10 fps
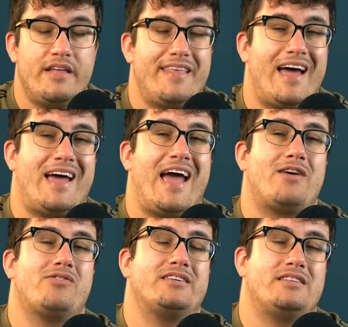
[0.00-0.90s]
That
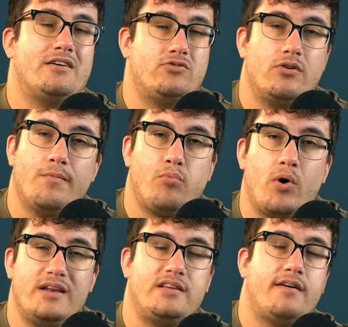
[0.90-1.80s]
aggregates down to a
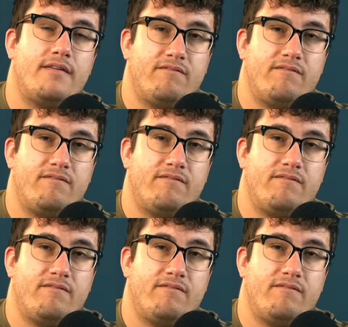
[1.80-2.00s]
point